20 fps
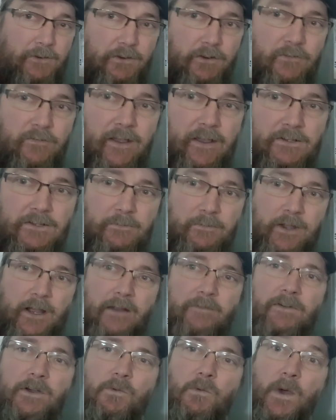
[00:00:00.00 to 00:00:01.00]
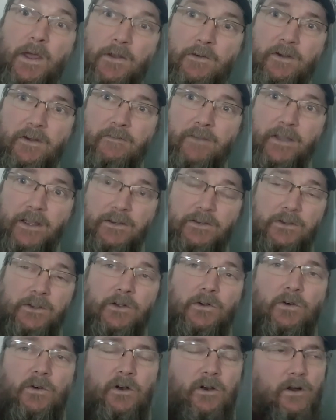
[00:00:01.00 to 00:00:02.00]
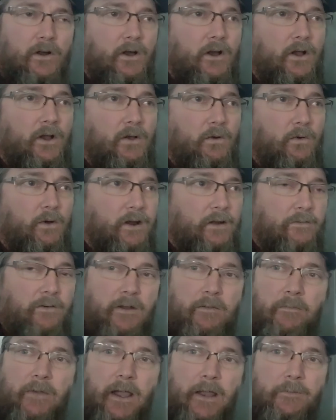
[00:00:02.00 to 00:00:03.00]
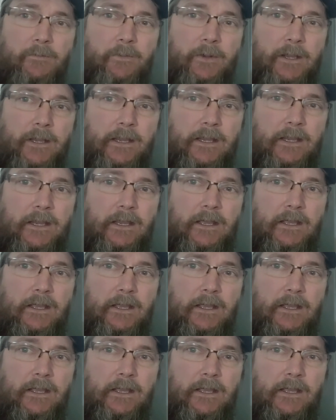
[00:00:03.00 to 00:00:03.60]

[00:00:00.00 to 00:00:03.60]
you've had some kind of a weather event or whatever it might be,